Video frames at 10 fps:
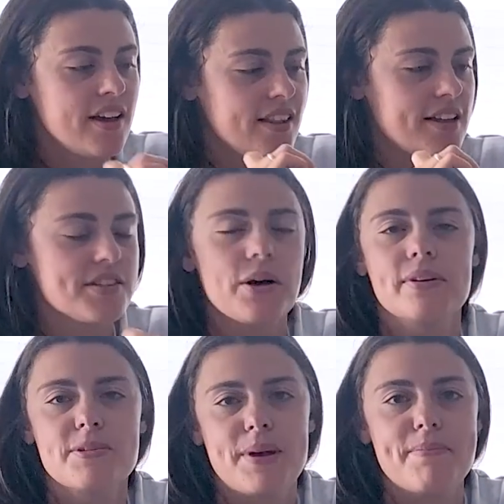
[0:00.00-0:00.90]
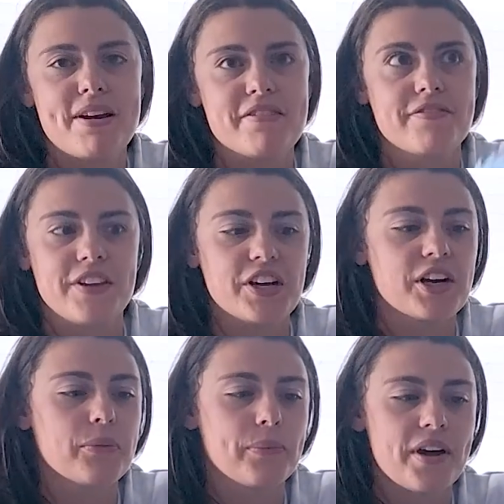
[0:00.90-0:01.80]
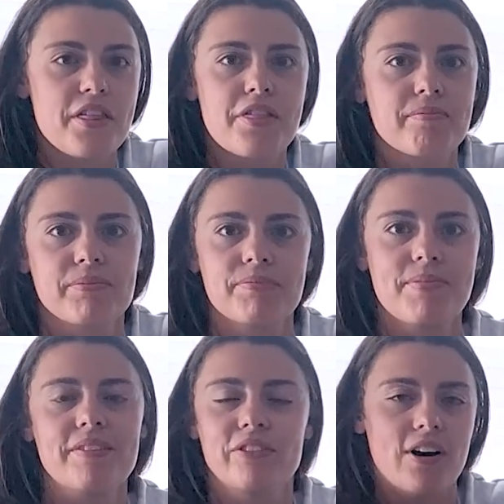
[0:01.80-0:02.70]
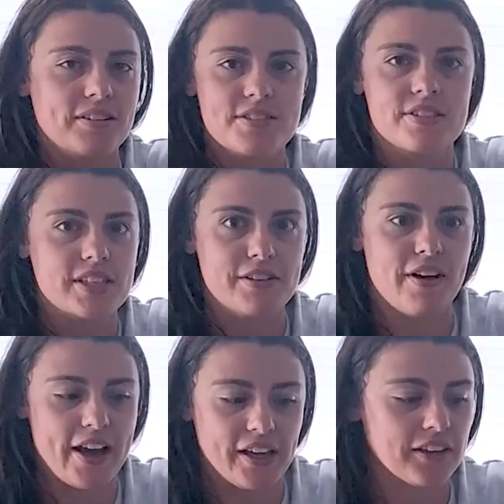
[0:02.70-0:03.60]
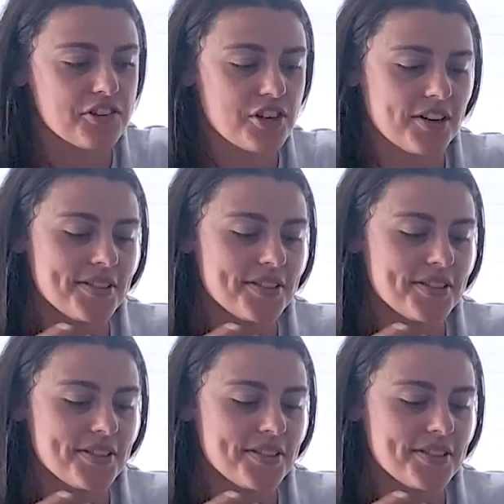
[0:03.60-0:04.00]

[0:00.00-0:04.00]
That's always been my fear with long sleeve hiking shirts.